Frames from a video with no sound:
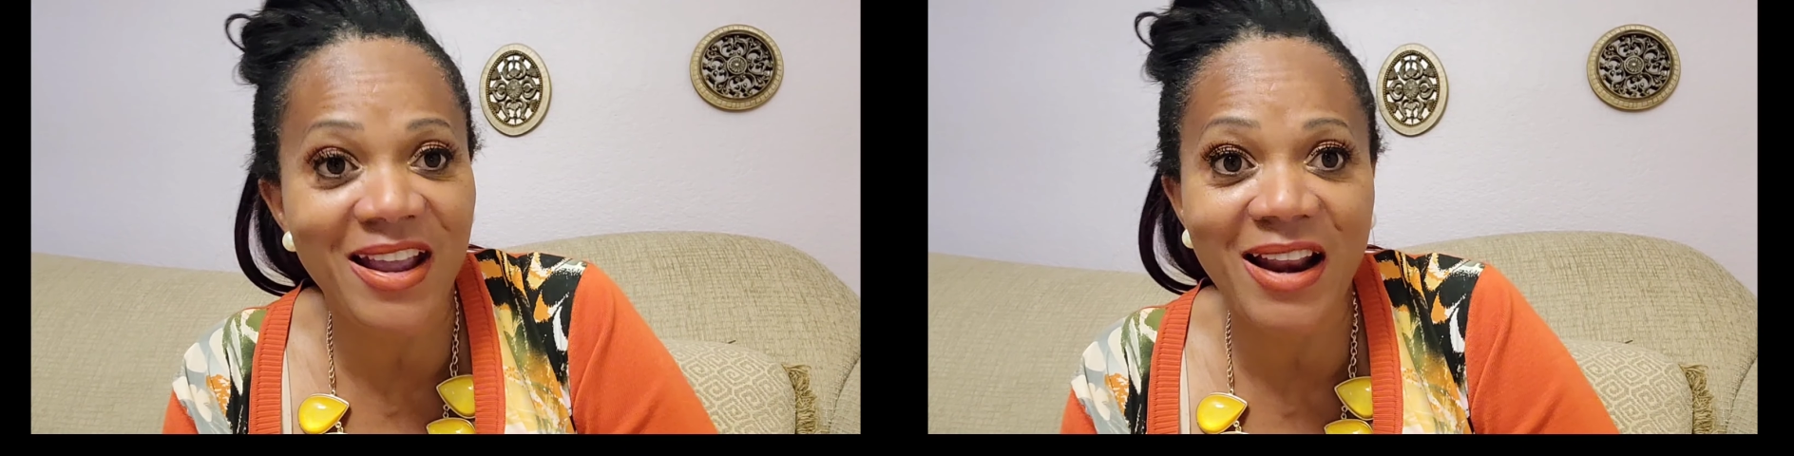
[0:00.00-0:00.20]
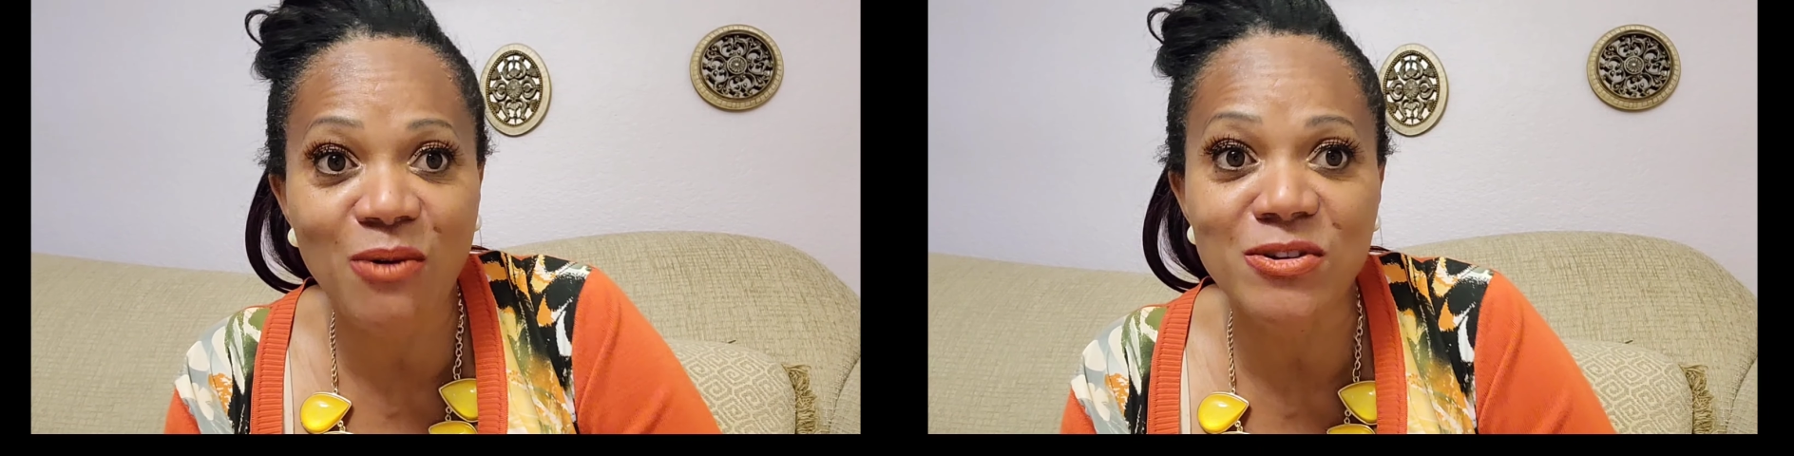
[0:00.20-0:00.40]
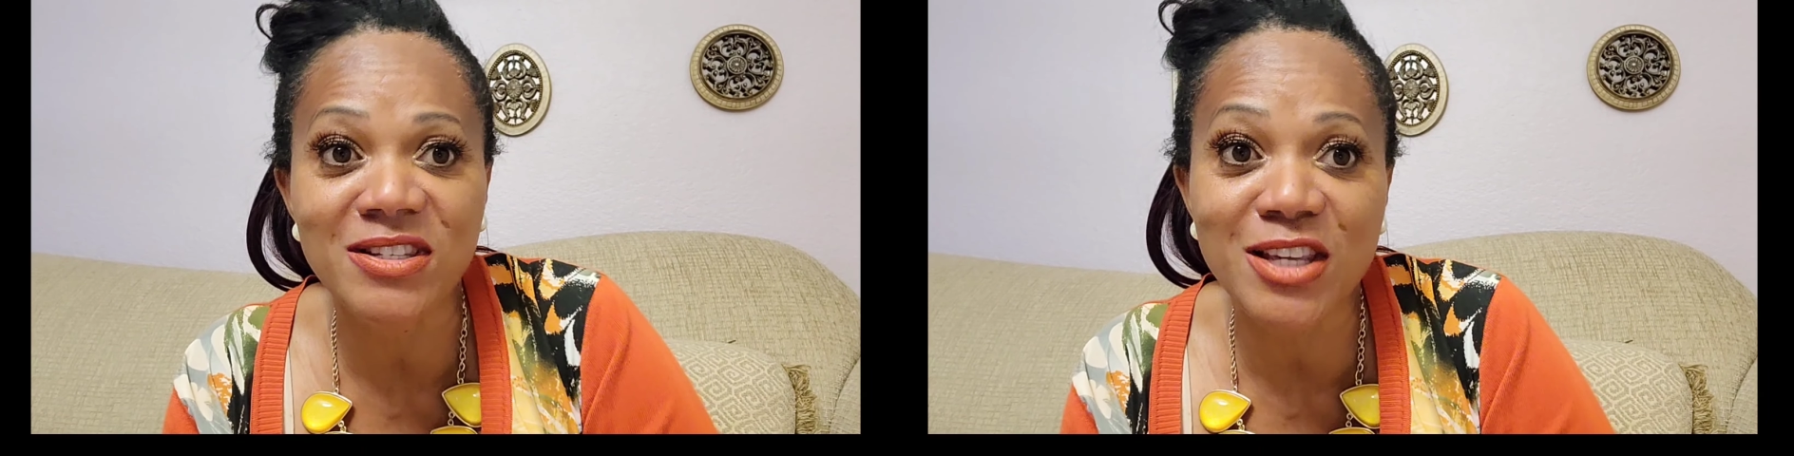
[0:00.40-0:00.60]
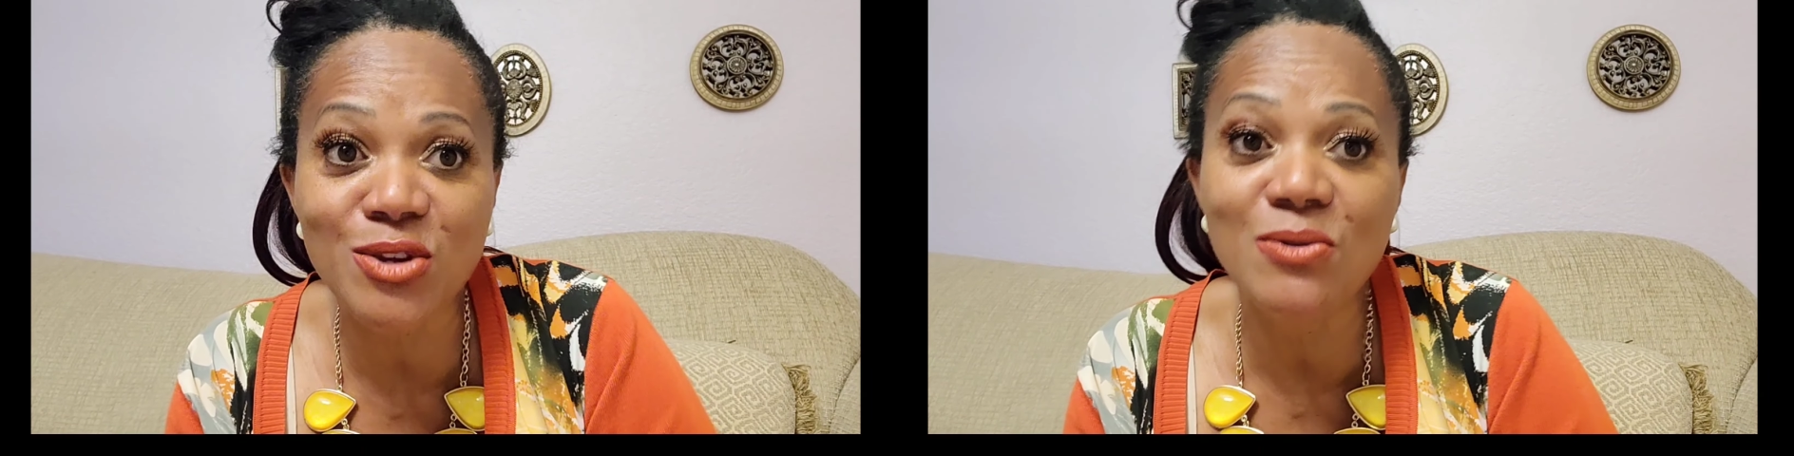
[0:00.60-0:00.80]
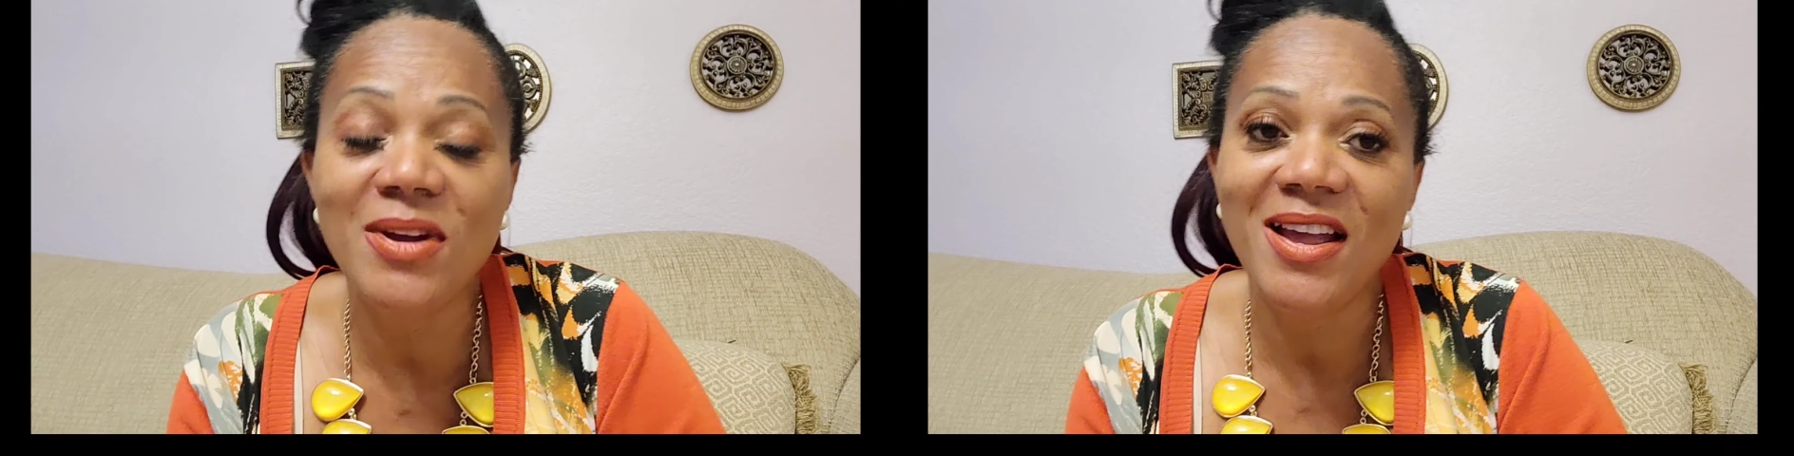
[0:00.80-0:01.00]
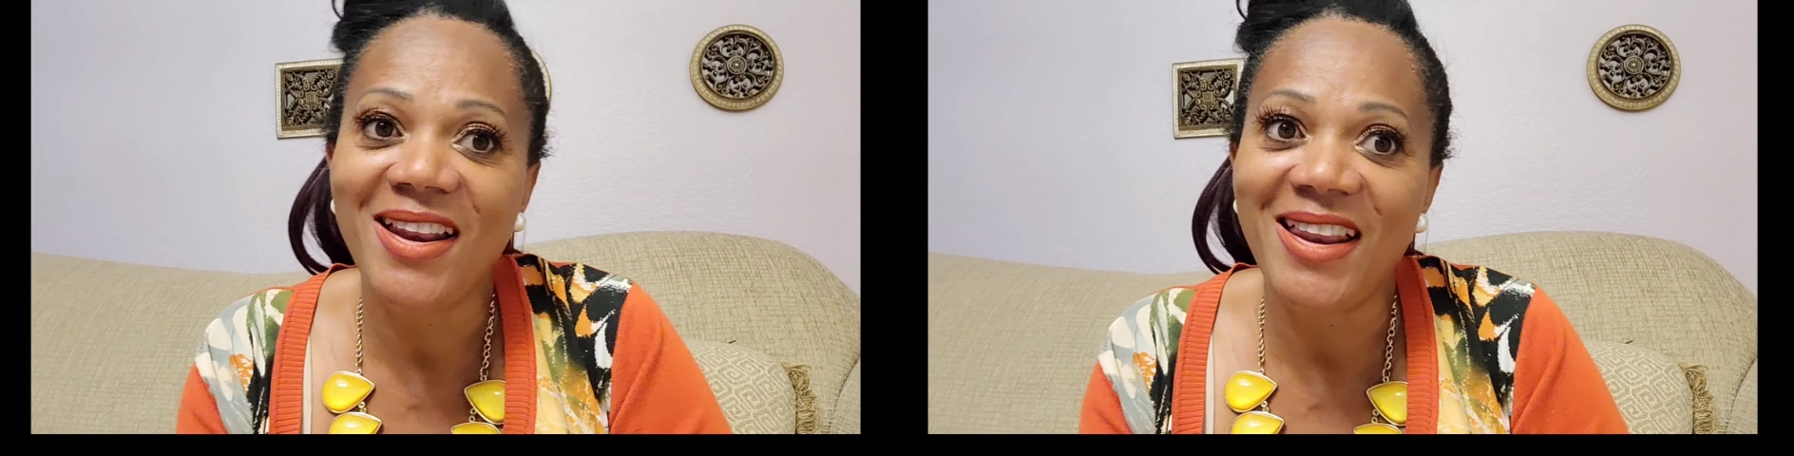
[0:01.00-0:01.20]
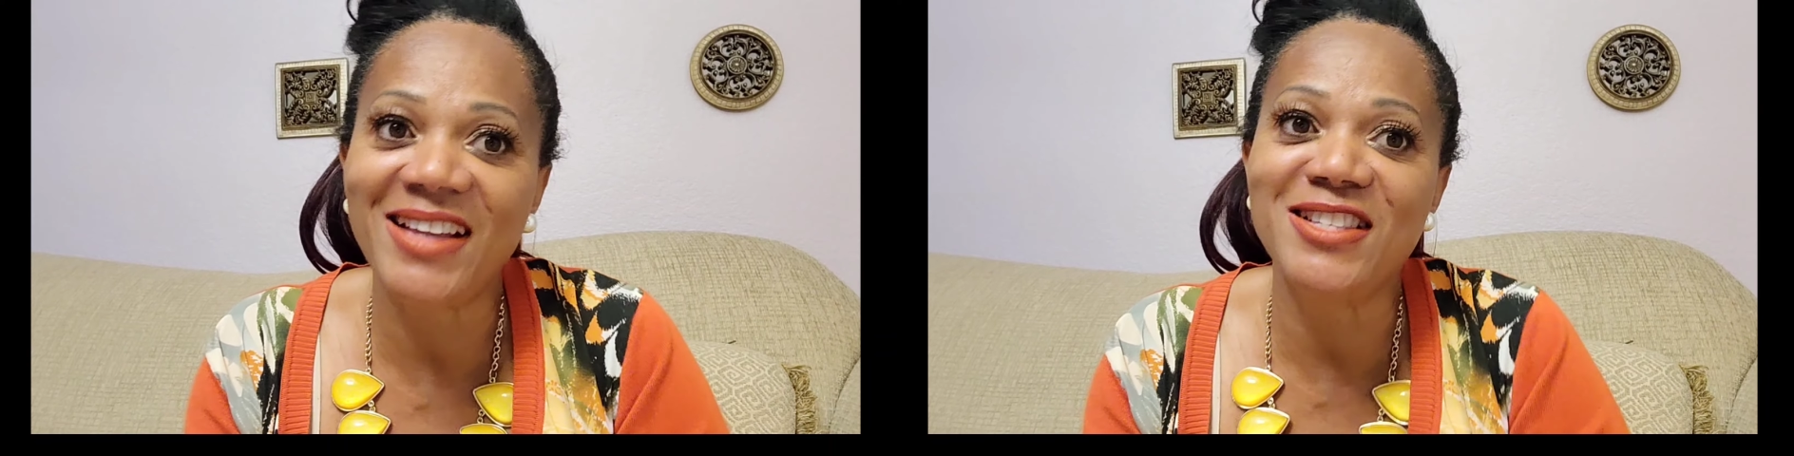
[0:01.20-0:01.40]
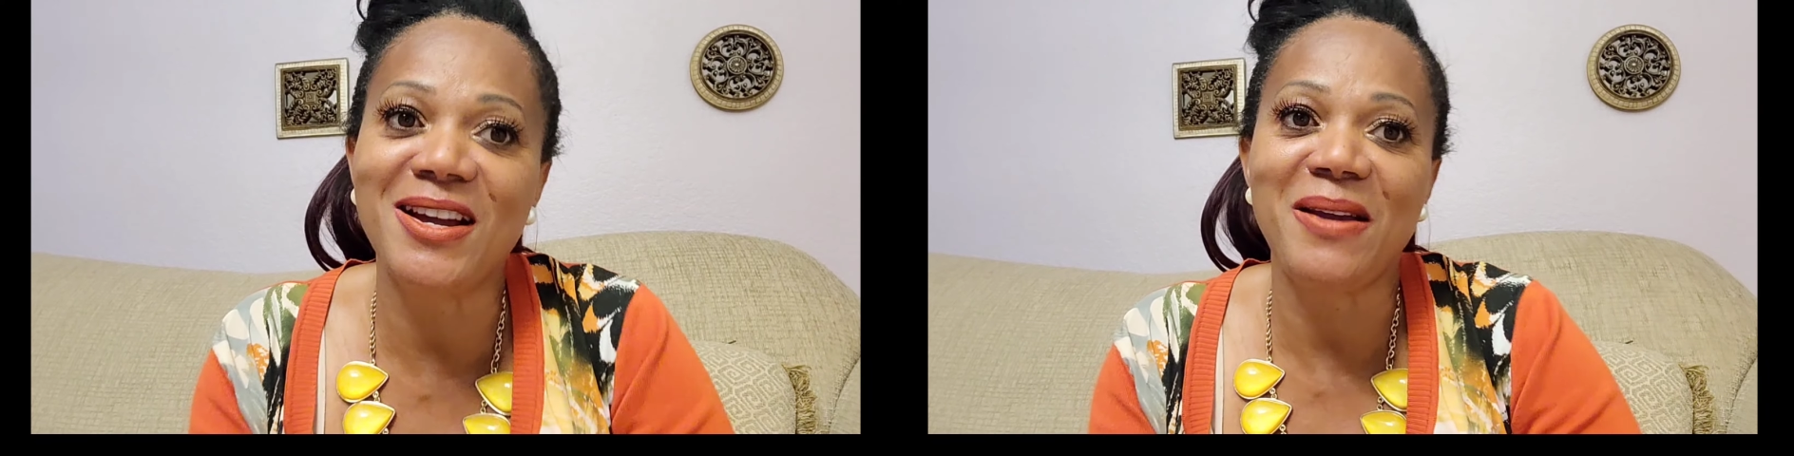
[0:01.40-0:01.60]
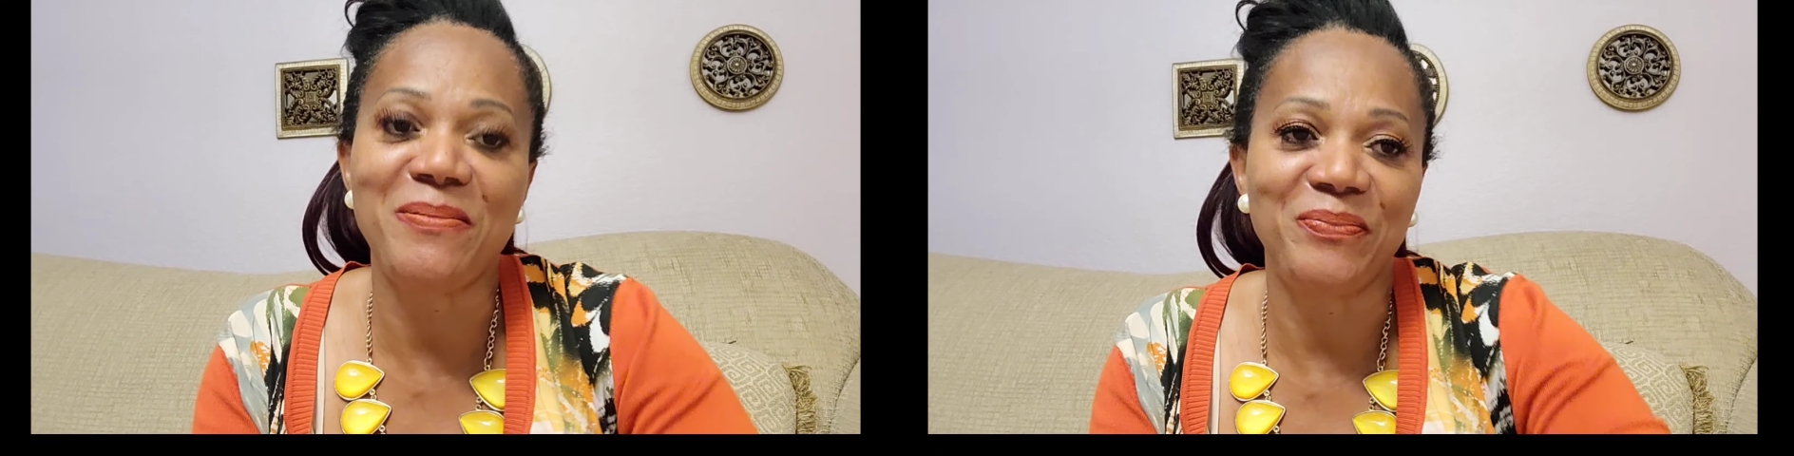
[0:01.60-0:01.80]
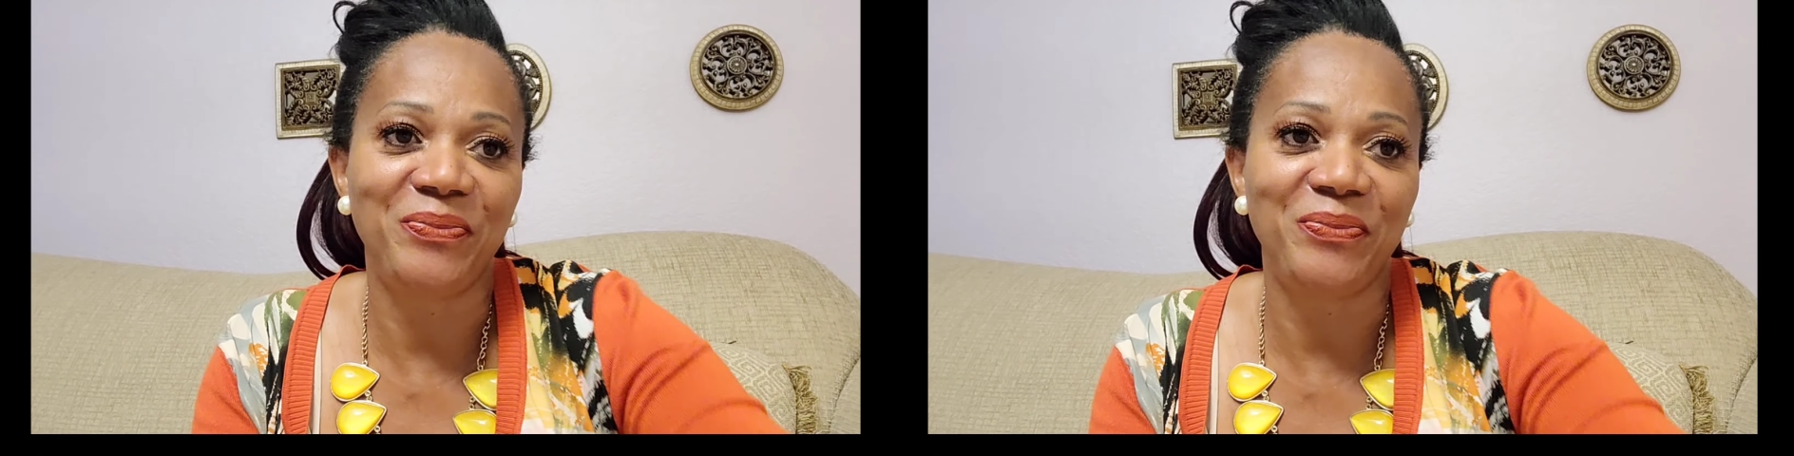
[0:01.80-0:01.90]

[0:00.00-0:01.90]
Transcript: and I will see you next time.